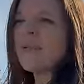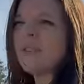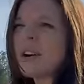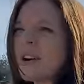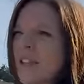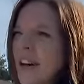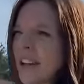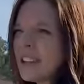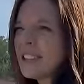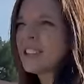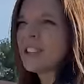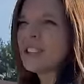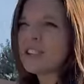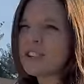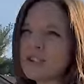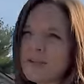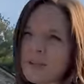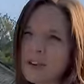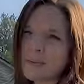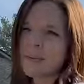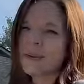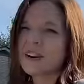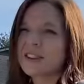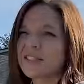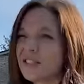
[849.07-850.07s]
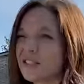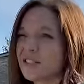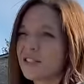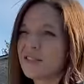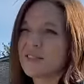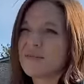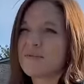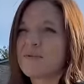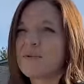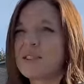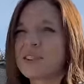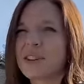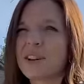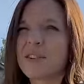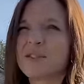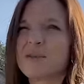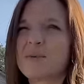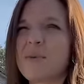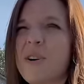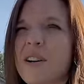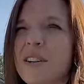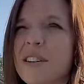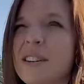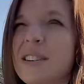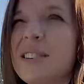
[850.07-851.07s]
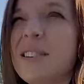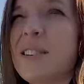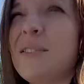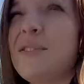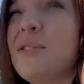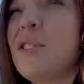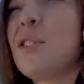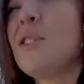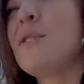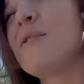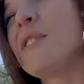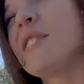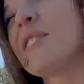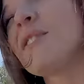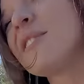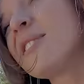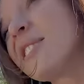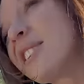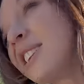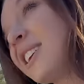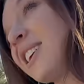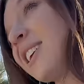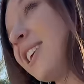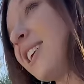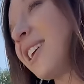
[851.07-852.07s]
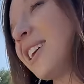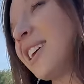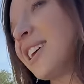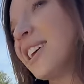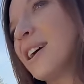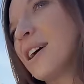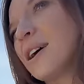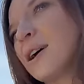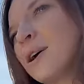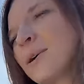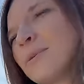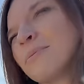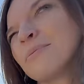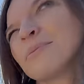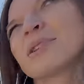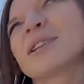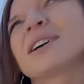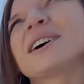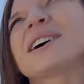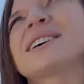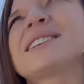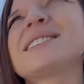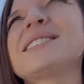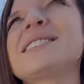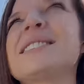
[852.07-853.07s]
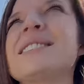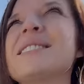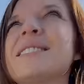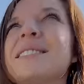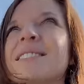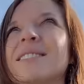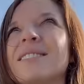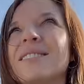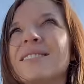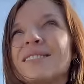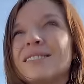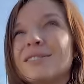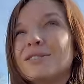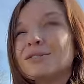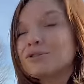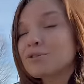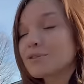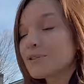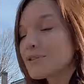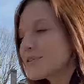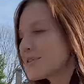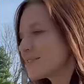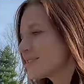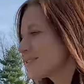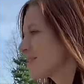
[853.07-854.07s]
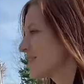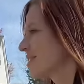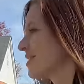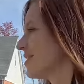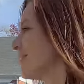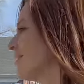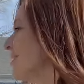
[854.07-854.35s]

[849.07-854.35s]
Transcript: no, that's just three pairs of shoes and one Coach wallet. So two fifty yeah. plus your little Jordans.